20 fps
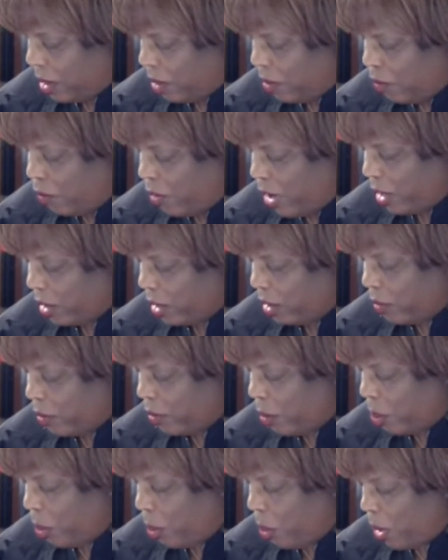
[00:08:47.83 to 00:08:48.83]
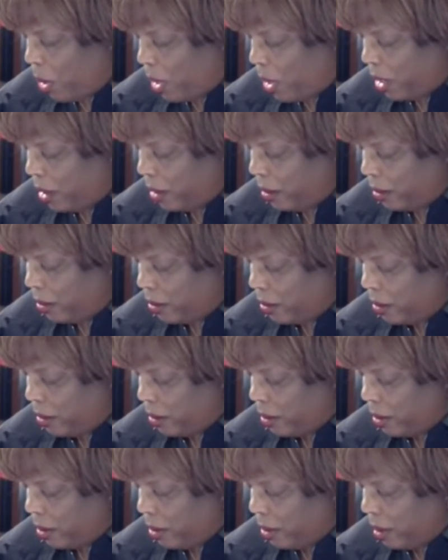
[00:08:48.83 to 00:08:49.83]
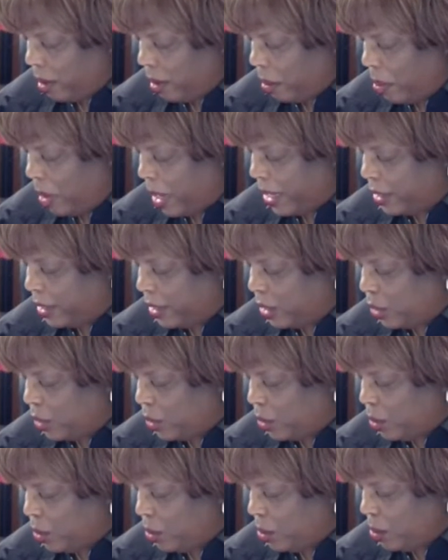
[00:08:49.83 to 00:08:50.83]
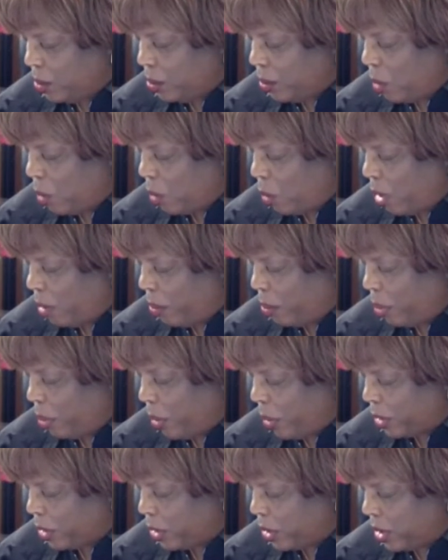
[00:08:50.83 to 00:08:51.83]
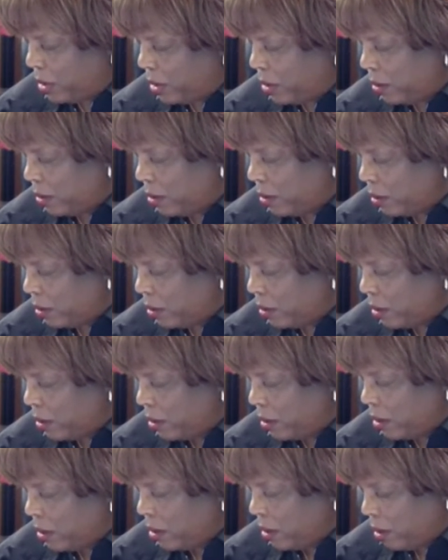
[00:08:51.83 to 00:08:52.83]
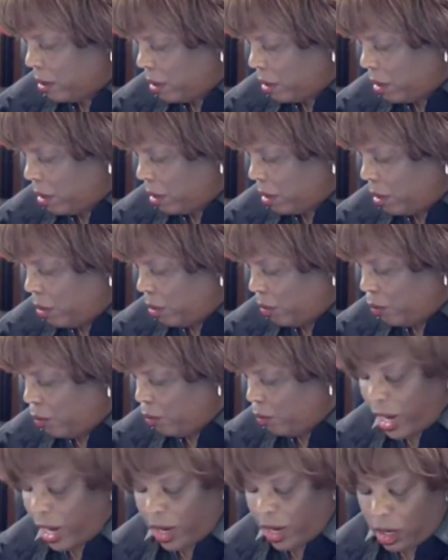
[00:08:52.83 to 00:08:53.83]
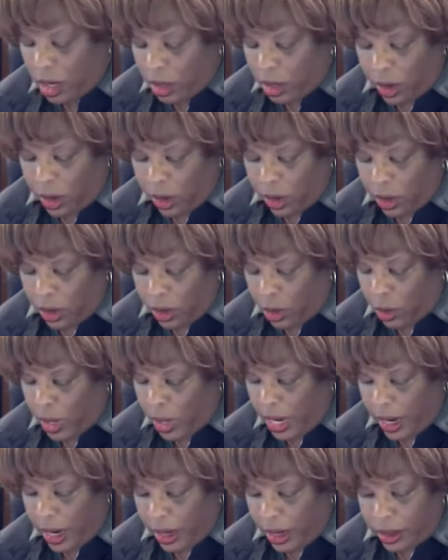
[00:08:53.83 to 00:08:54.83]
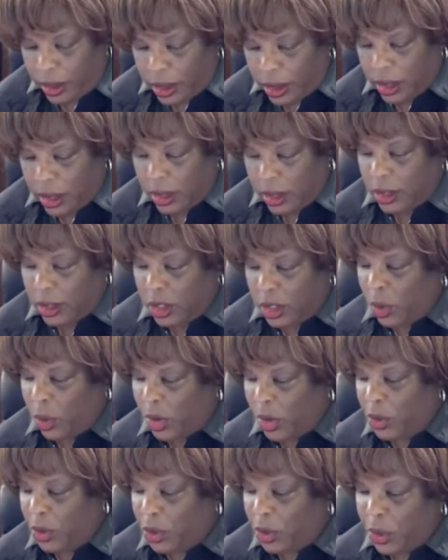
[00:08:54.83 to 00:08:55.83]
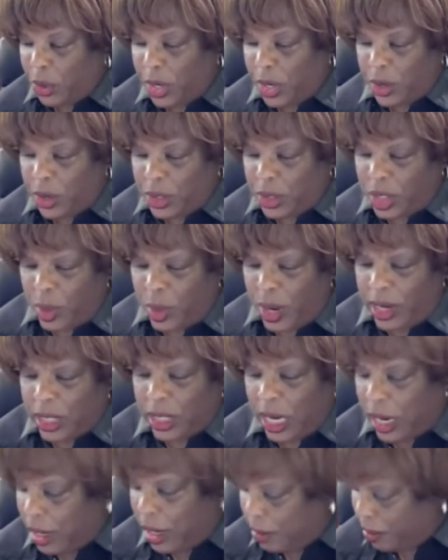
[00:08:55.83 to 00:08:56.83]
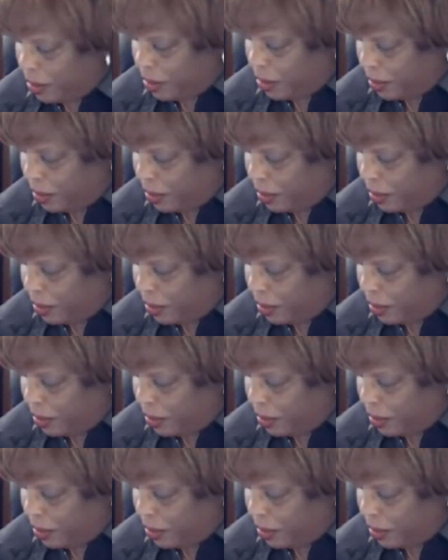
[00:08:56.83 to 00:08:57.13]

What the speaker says: Regular reporting by Zoom or in person. Regular UAs. So what are you doing in your spare time?